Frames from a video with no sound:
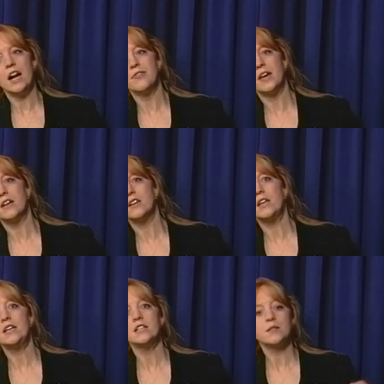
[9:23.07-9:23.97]
then
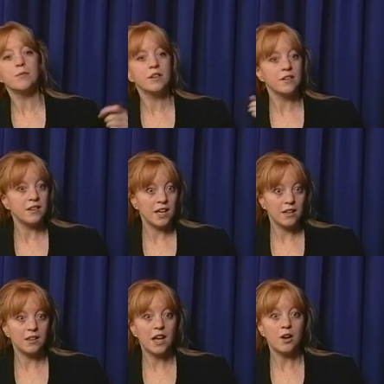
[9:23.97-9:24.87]
Eastman then
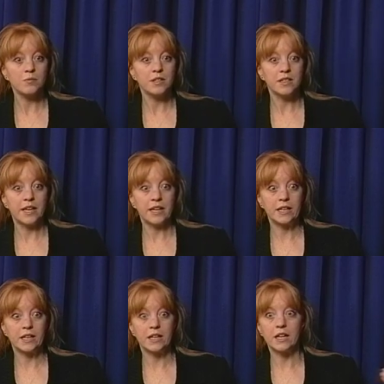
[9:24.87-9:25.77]
allowed me to get
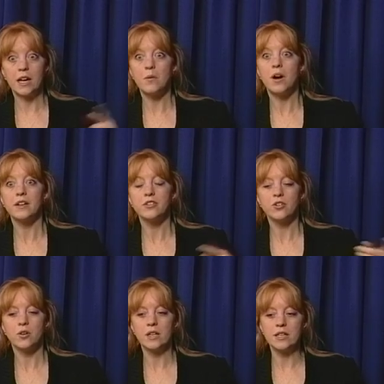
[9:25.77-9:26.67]
in, and I wanted to
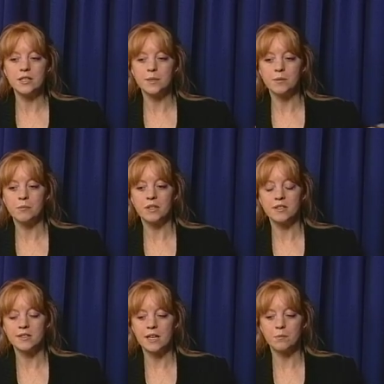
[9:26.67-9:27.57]
go to Eastman
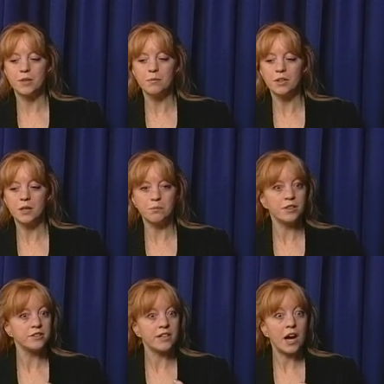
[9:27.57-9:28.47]
because they had people like
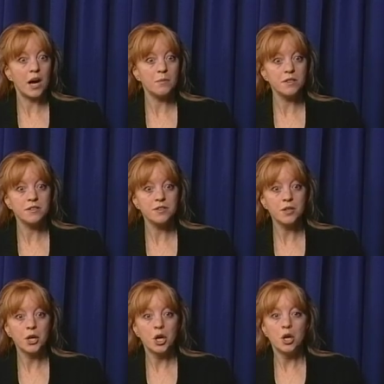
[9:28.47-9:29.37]
Bill Dobbins,
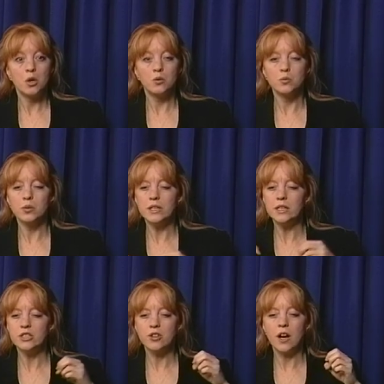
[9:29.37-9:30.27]
who
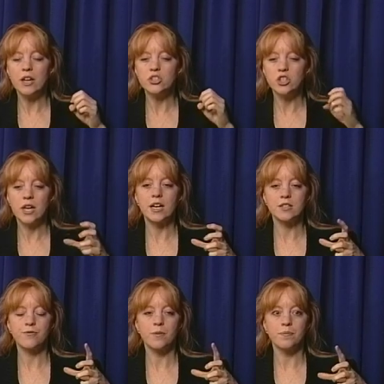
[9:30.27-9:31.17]
really taught jazz
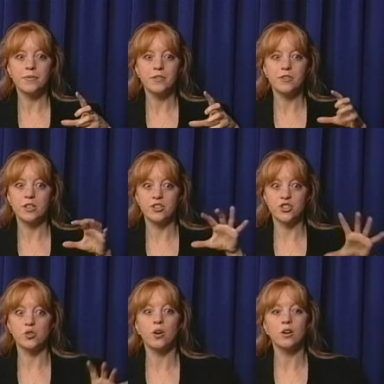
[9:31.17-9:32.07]
from the
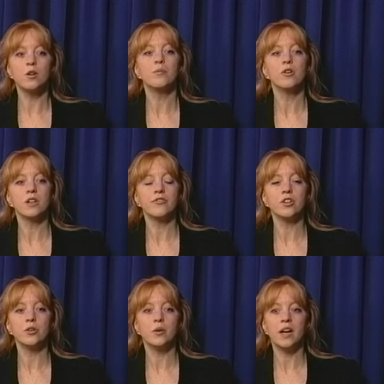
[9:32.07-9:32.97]
historical point of
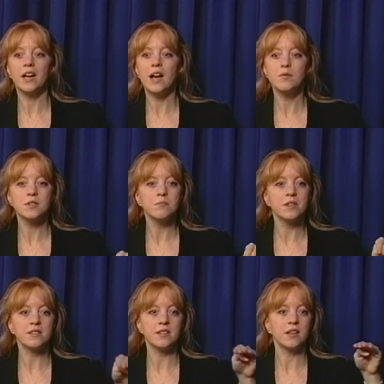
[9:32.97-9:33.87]
view, and I was
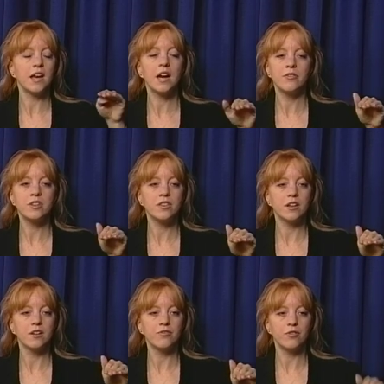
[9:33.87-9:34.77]
missing
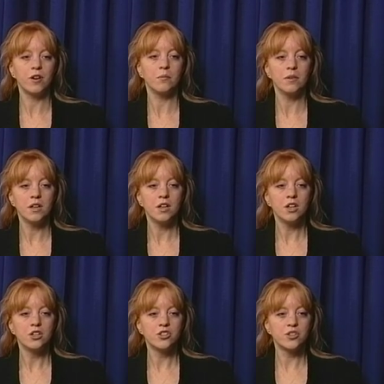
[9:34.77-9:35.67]
everything from
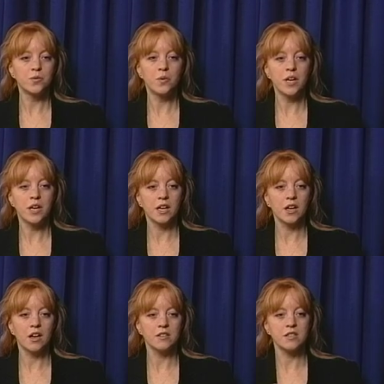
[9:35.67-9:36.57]
swing
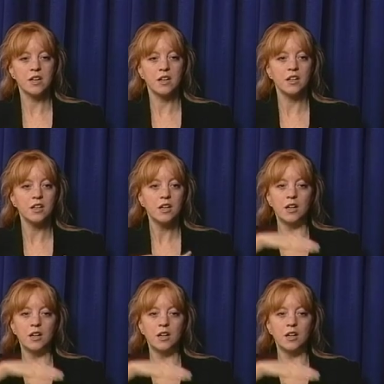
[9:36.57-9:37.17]
until,